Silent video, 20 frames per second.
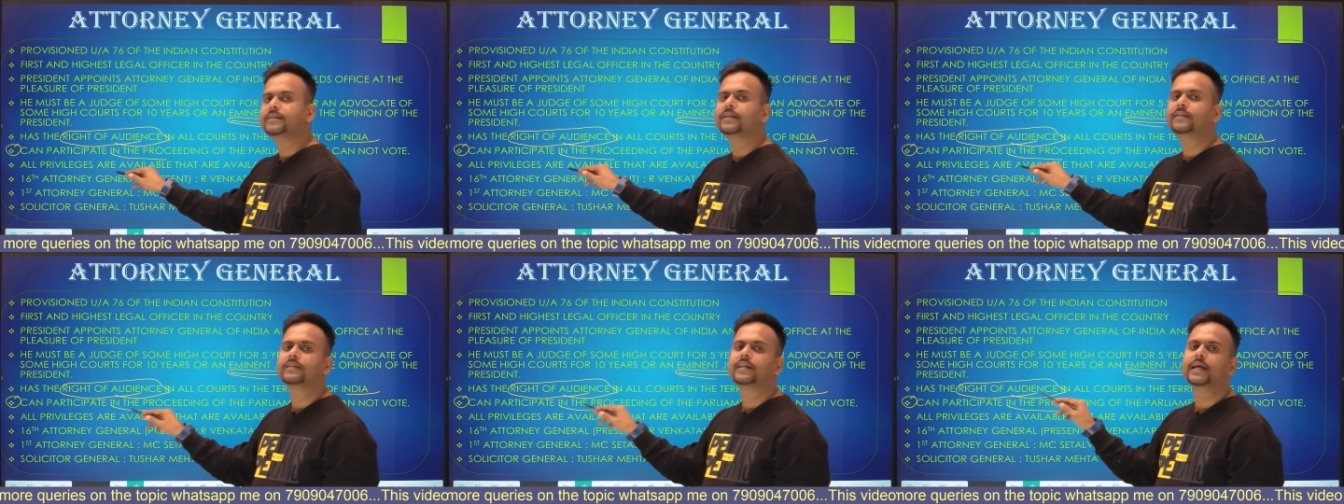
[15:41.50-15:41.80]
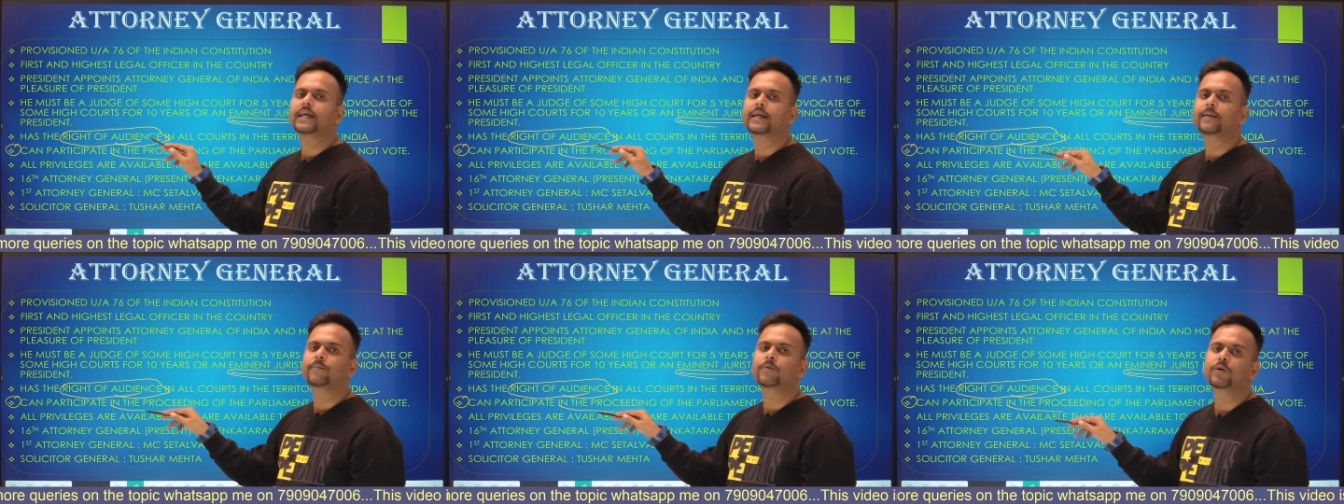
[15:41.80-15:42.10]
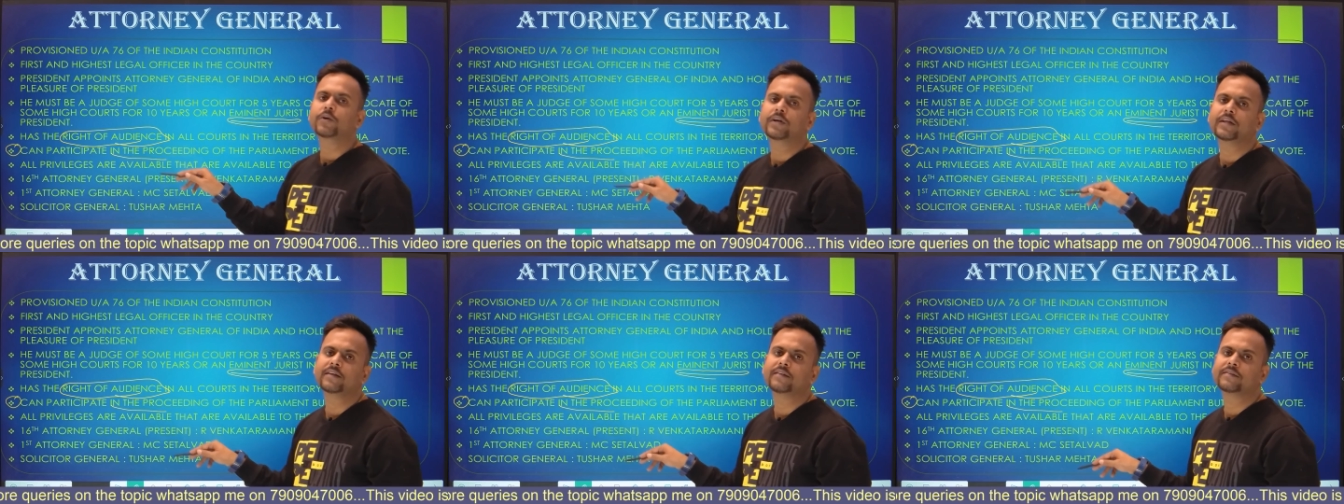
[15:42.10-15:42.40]
the
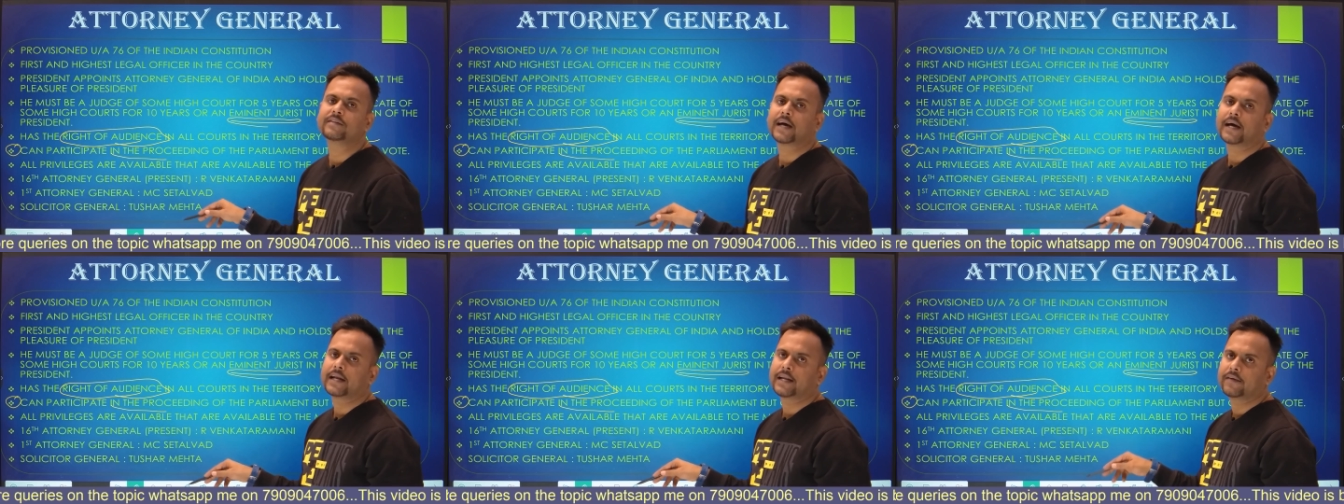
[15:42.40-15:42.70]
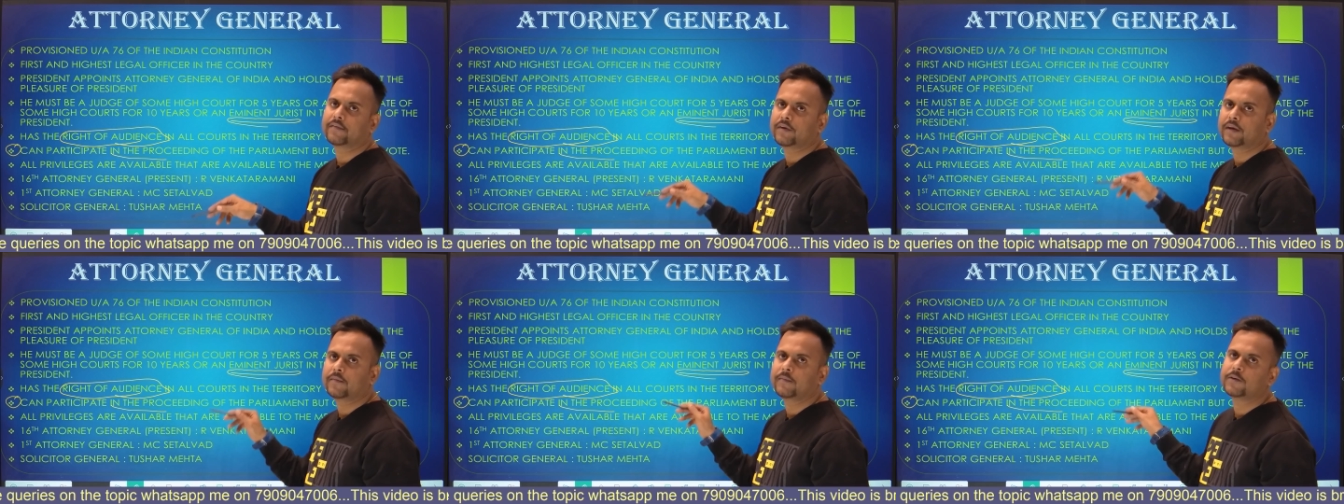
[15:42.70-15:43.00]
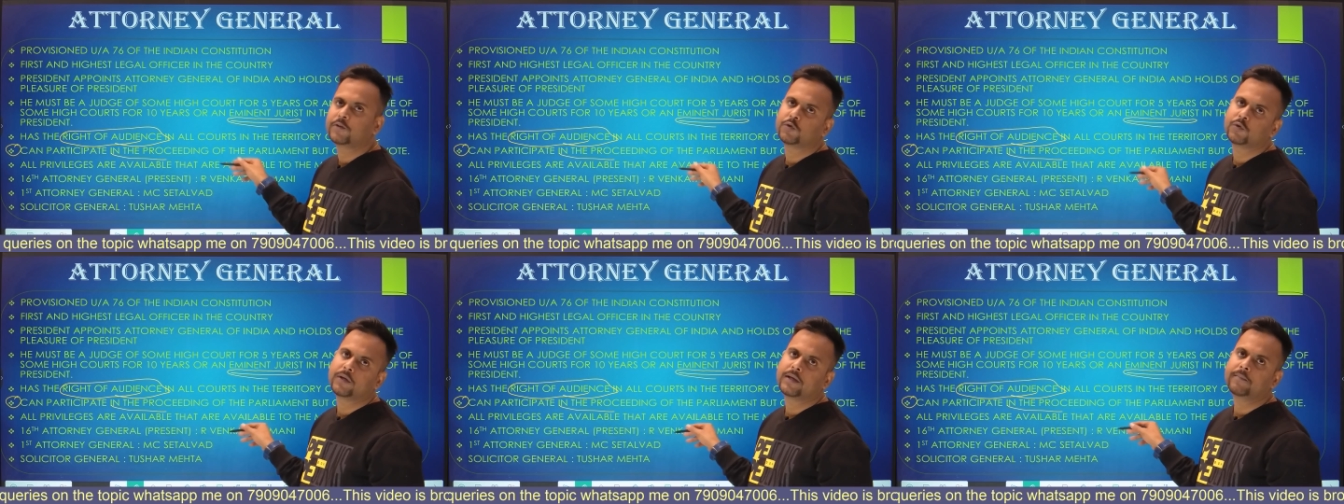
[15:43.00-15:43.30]
immunities are available
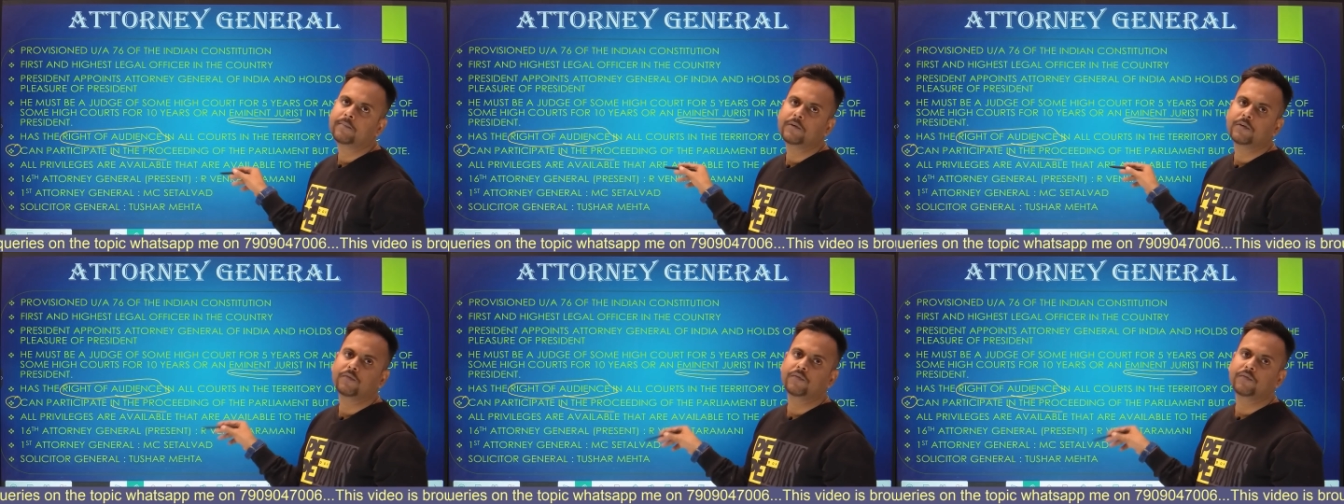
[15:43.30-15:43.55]
to him,